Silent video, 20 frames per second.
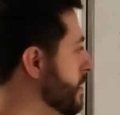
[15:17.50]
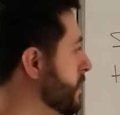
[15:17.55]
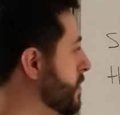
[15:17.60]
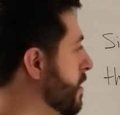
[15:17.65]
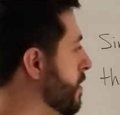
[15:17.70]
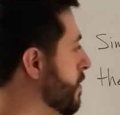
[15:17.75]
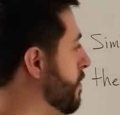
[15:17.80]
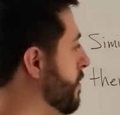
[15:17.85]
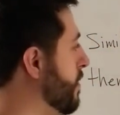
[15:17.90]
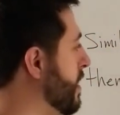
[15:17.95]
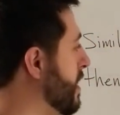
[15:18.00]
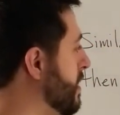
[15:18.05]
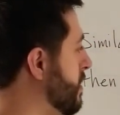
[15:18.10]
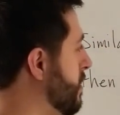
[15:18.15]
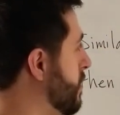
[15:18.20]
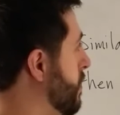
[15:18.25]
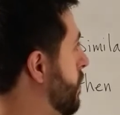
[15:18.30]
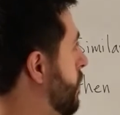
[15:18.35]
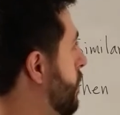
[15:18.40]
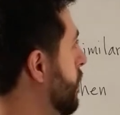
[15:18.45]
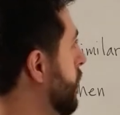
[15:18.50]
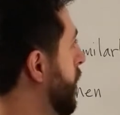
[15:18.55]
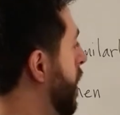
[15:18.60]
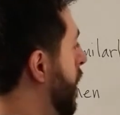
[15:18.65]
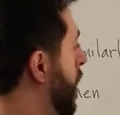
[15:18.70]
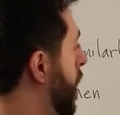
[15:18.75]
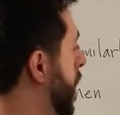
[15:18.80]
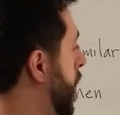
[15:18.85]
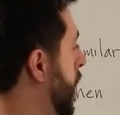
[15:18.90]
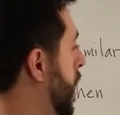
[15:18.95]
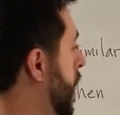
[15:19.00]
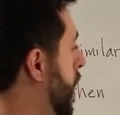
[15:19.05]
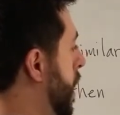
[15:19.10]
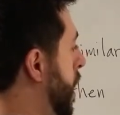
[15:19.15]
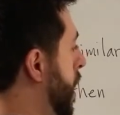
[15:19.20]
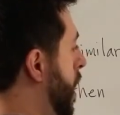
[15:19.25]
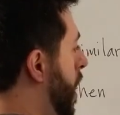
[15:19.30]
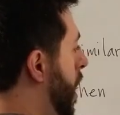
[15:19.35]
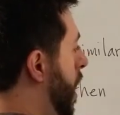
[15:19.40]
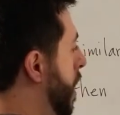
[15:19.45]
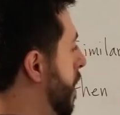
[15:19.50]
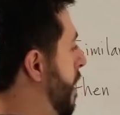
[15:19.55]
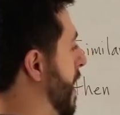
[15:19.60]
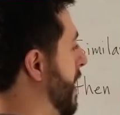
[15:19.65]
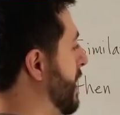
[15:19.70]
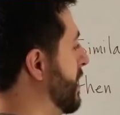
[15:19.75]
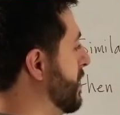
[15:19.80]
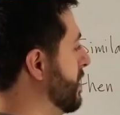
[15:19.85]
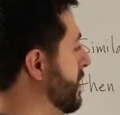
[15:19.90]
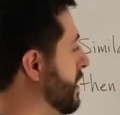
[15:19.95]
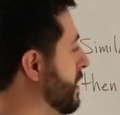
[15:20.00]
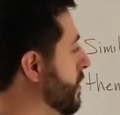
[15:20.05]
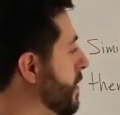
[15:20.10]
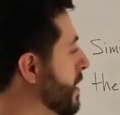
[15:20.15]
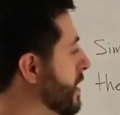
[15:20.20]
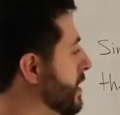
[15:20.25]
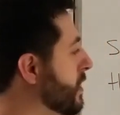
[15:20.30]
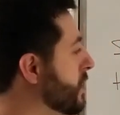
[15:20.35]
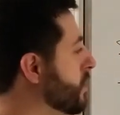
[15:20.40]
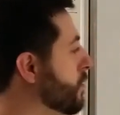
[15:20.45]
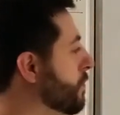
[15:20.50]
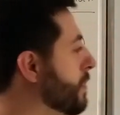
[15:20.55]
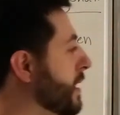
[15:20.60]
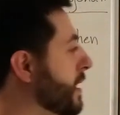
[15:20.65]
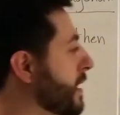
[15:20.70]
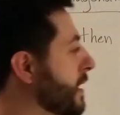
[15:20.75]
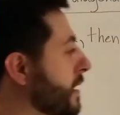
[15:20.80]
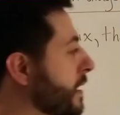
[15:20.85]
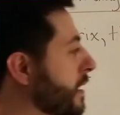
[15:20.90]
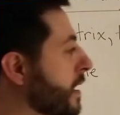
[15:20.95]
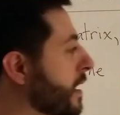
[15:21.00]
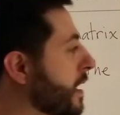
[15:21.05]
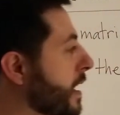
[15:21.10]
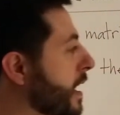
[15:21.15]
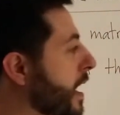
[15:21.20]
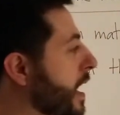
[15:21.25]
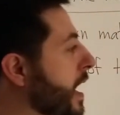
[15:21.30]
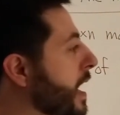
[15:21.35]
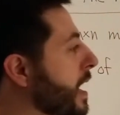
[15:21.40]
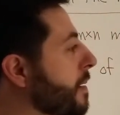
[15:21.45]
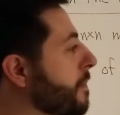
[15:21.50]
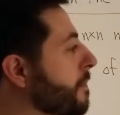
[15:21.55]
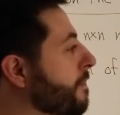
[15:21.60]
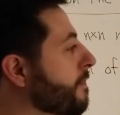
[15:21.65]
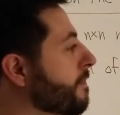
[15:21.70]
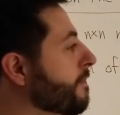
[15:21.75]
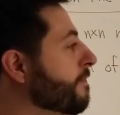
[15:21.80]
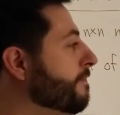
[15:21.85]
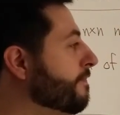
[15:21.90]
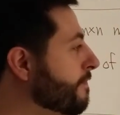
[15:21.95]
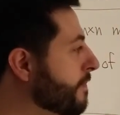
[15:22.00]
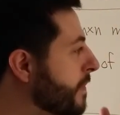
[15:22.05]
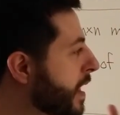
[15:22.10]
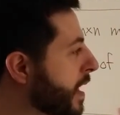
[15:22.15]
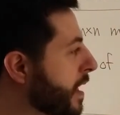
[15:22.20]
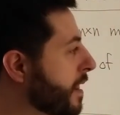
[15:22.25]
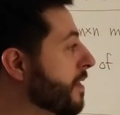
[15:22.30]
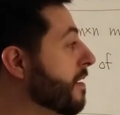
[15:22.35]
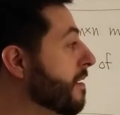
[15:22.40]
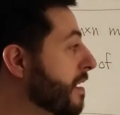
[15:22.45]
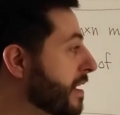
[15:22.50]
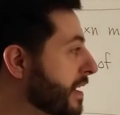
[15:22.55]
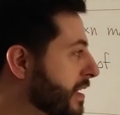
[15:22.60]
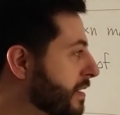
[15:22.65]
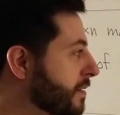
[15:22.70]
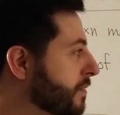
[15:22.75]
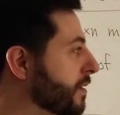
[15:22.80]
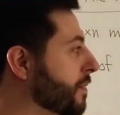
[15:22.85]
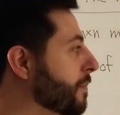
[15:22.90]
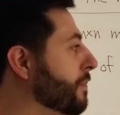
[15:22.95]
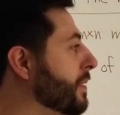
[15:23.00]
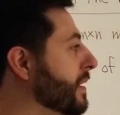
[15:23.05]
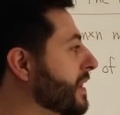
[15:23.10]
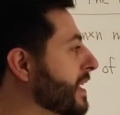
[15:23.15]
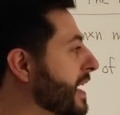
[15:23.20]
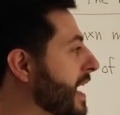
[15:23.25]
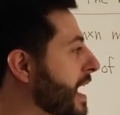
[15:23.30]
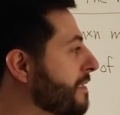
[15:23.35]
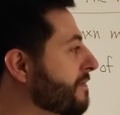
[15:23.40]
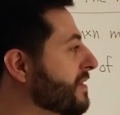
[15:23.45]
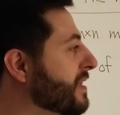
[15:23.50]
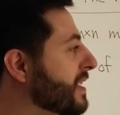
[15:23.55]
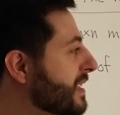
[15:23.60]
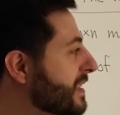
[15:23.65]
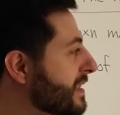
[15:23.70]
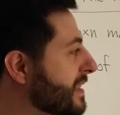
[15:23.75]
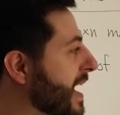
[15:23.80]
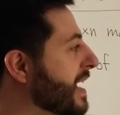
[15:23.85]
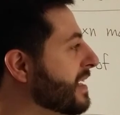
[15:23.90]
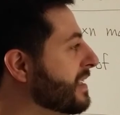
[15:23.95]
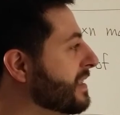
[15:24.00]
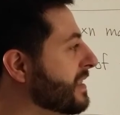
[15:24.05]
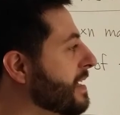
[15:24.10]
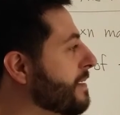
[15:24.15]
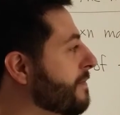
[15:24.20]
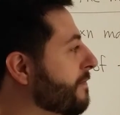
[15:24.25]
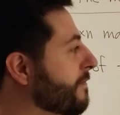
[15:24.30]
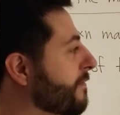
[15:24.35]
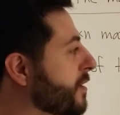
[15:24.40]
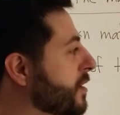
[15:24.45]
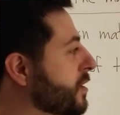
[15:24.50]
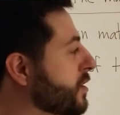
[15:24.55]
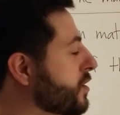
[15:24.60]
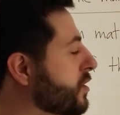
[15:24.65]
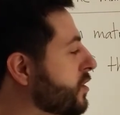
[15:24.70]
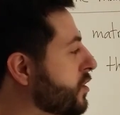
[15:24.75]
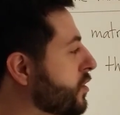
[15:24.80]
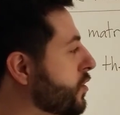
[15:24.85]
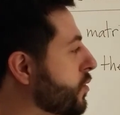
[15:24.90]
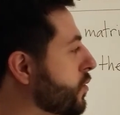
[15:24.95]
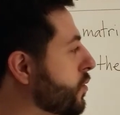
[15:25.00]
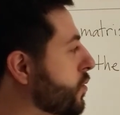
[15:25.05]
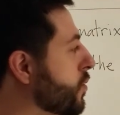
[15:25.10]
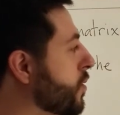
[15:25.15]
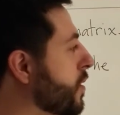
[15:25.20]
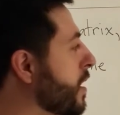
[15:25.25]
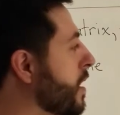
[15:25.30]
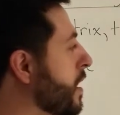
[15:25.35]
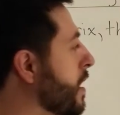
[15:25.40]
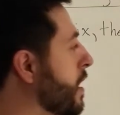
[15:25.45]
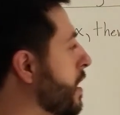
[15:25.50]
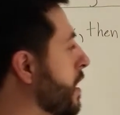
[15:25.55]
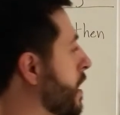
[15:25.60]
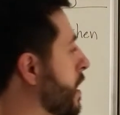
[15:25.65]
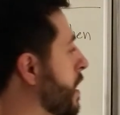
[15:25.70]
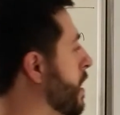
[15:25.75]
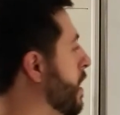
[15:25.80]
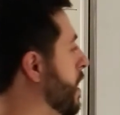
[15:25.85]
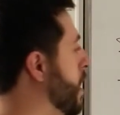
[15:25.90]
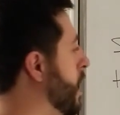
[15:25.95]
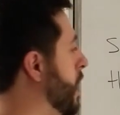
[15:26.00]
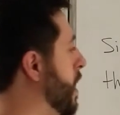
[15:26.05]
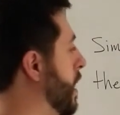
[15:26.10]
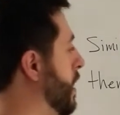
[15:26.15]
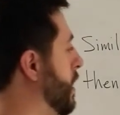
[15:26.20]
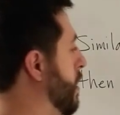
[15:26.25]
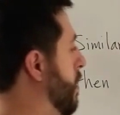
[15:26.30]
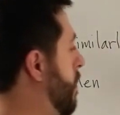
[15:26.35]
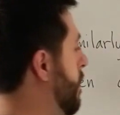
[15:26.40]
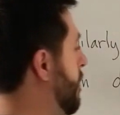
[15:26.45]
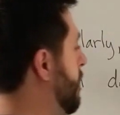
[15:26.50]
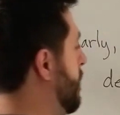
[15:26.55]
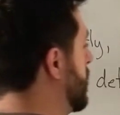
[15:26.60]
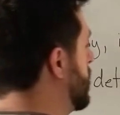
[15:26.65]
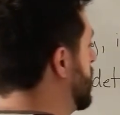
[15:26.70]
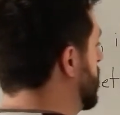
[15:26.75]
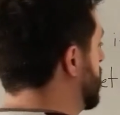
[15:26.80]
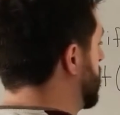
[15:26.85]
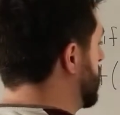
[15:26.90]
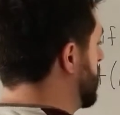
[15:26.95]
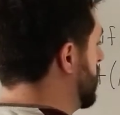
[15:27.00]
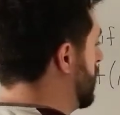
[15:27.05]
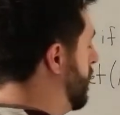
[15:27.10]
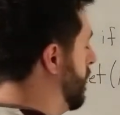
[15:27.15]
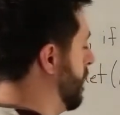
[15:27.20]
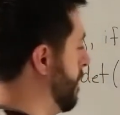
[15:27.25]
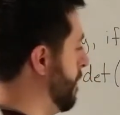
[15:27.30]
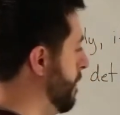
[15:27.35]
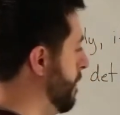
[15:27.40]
So these two are actually going to be, they're not equal, but they have the exact same first two coefficients.